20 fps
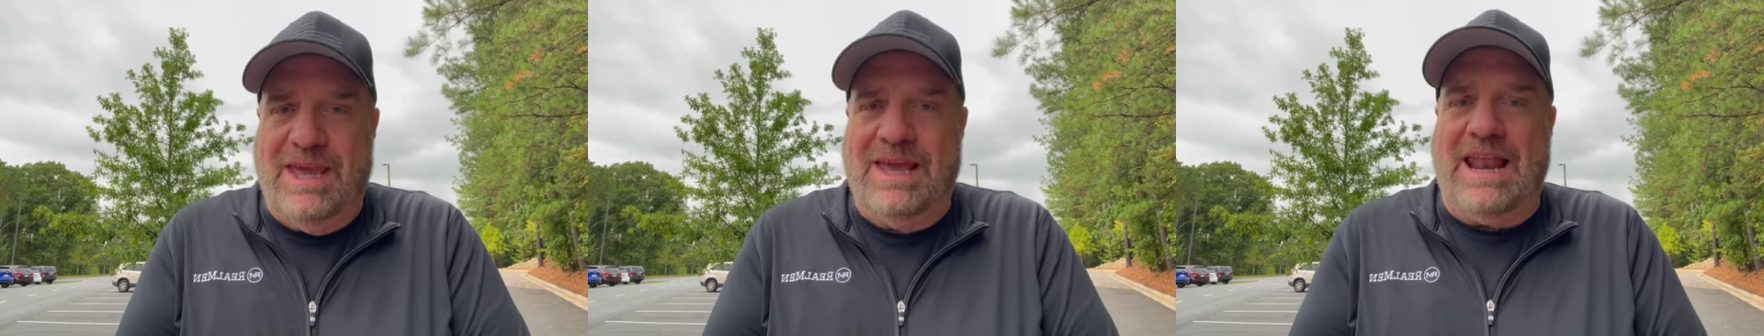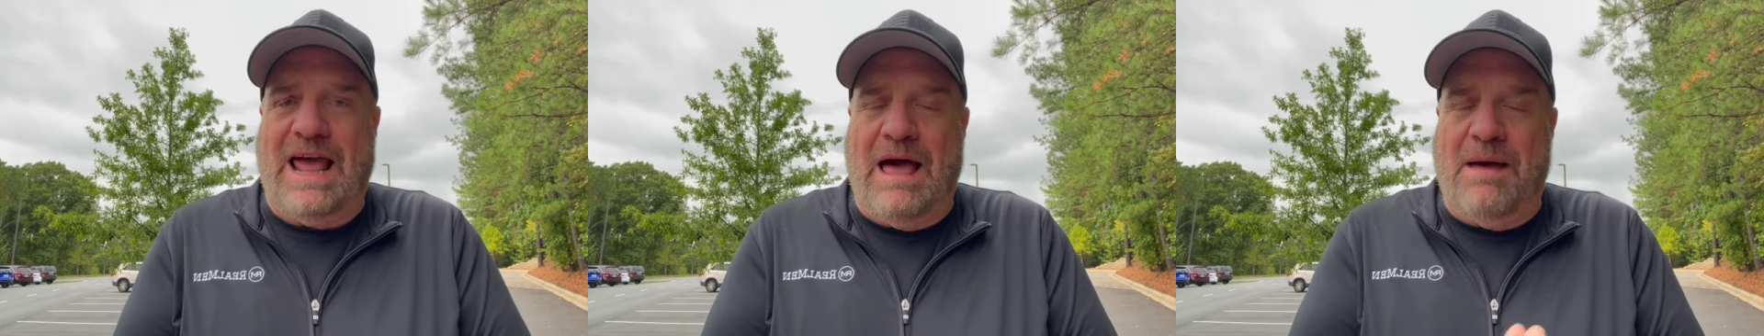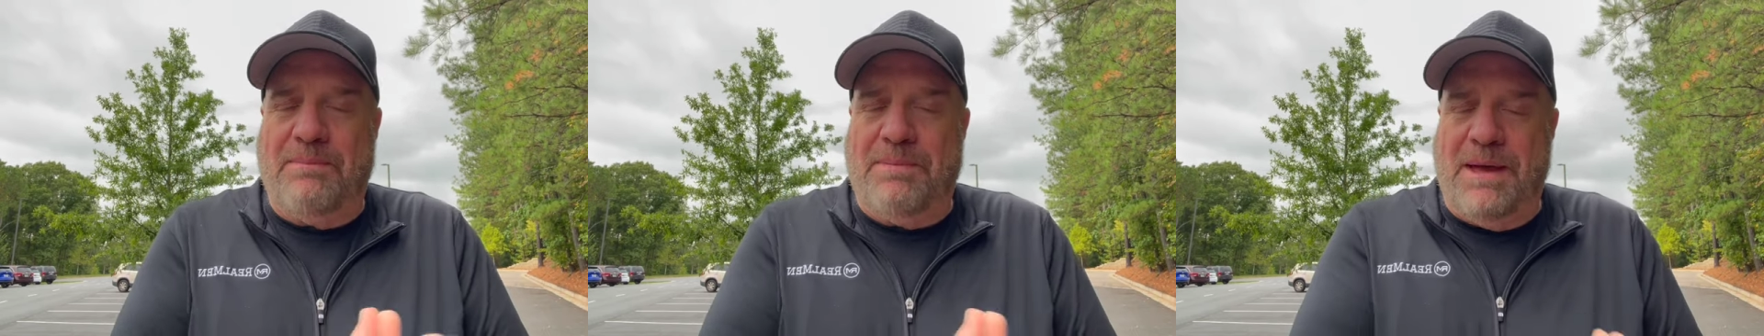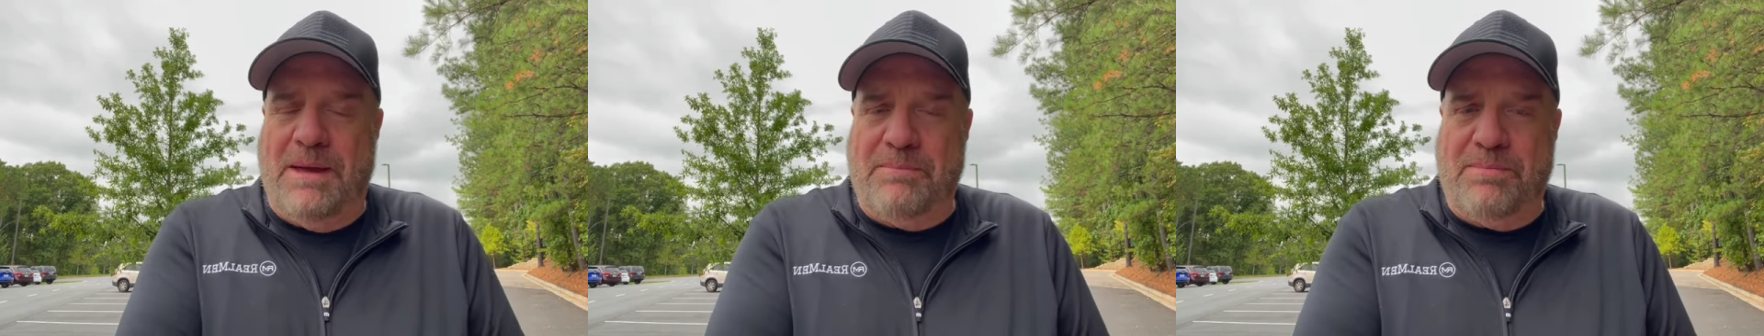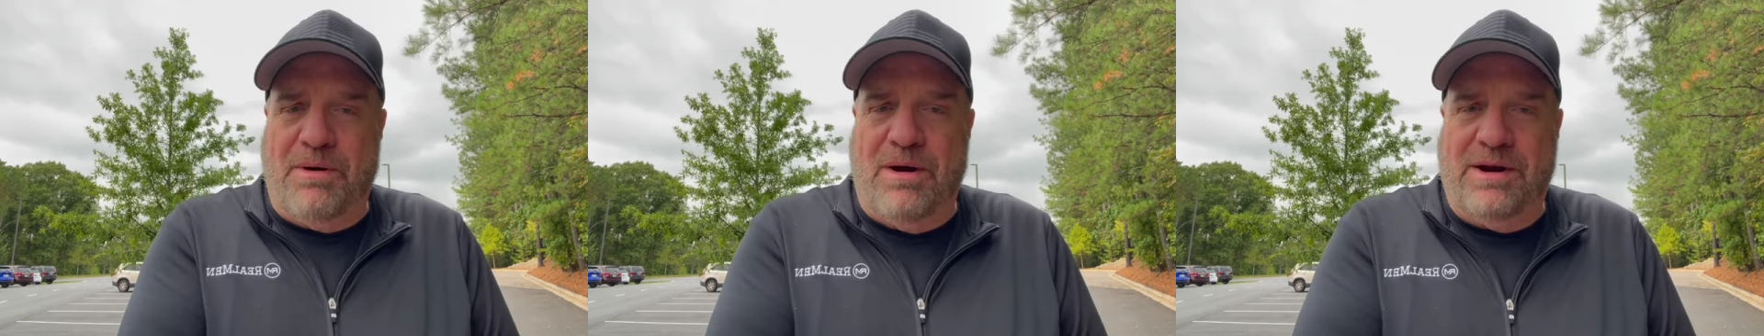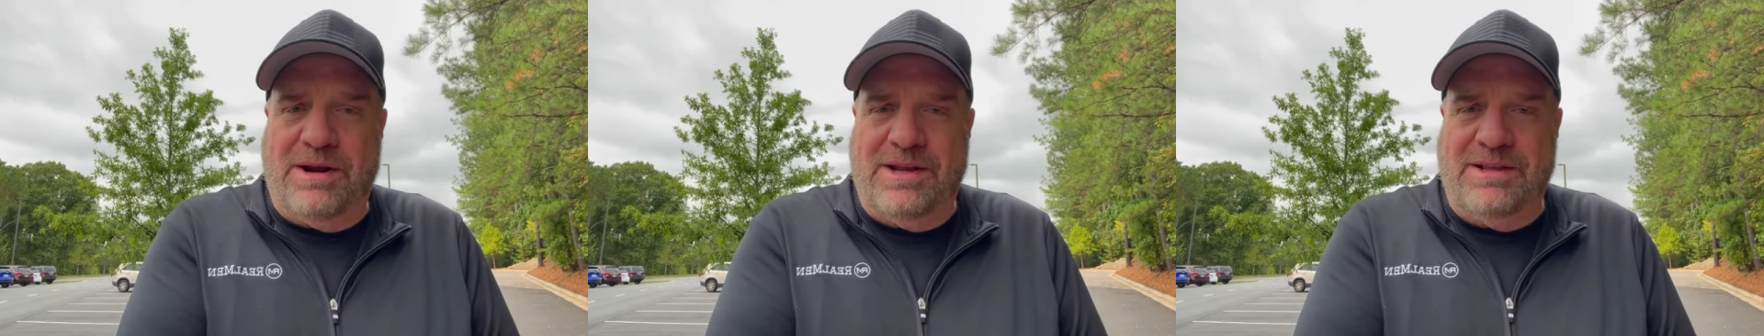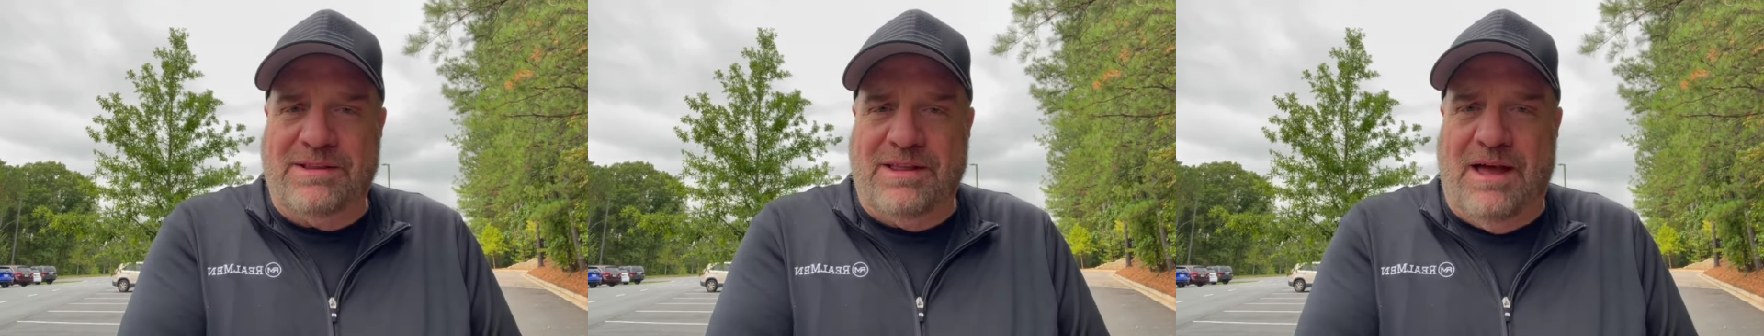at Alpine
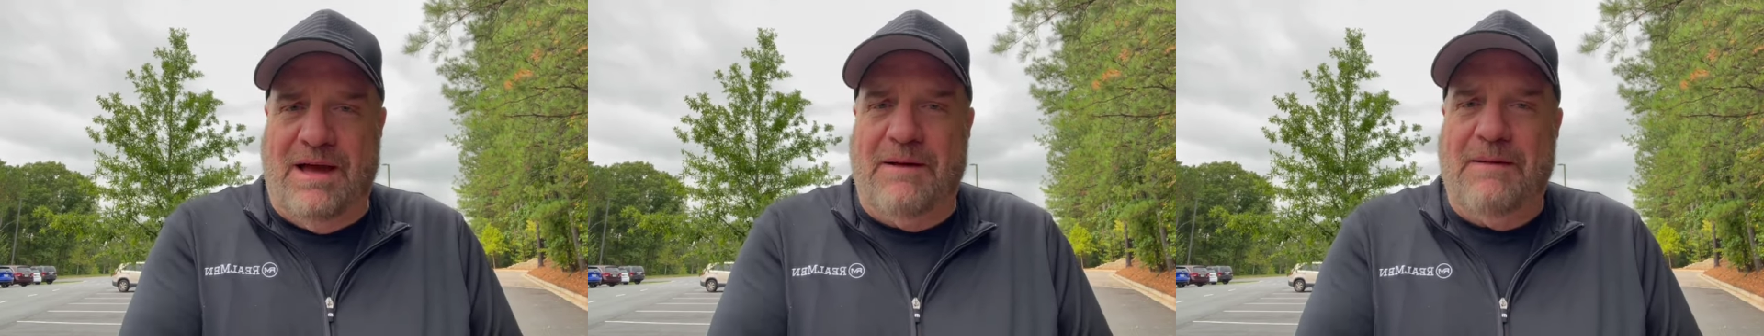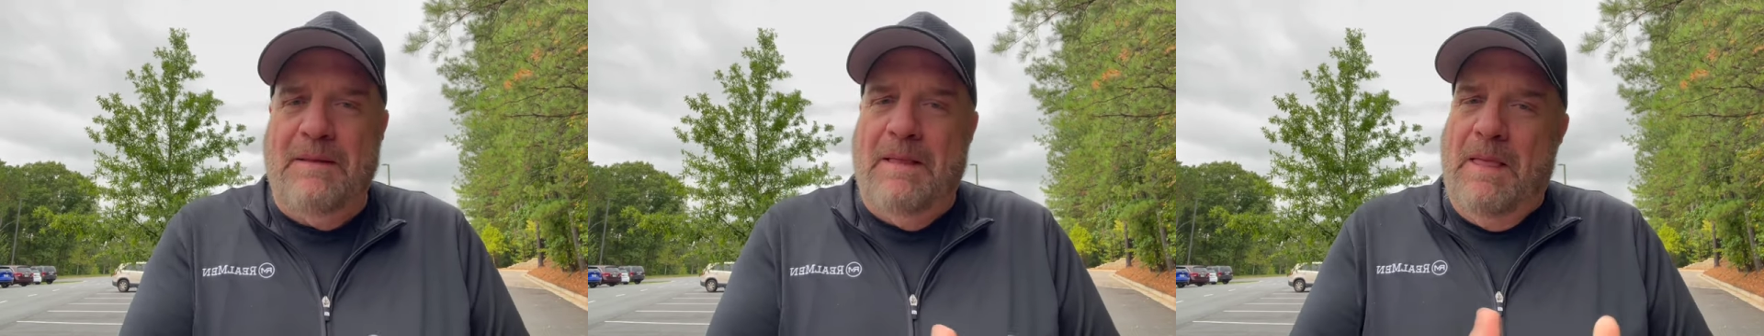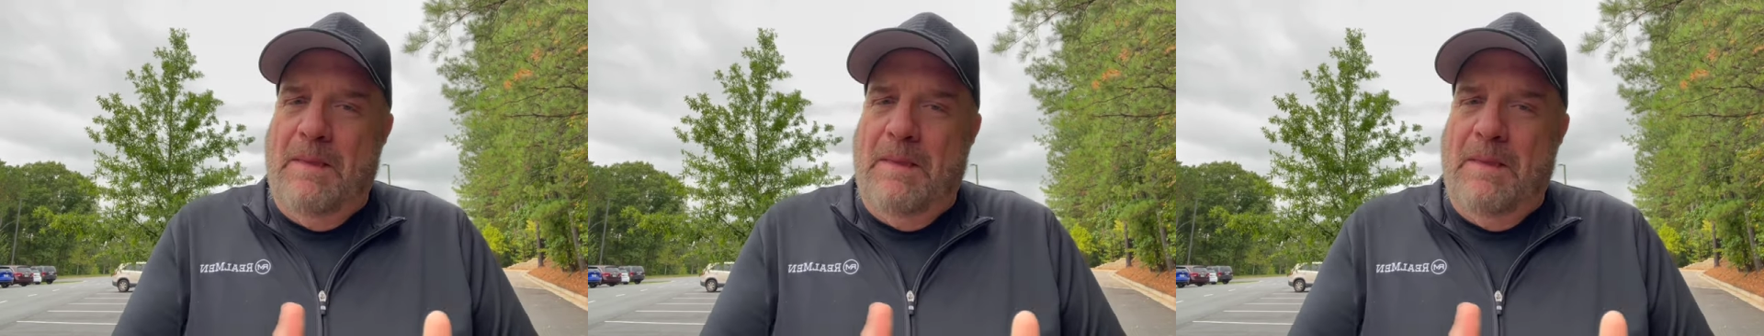Parking Lot,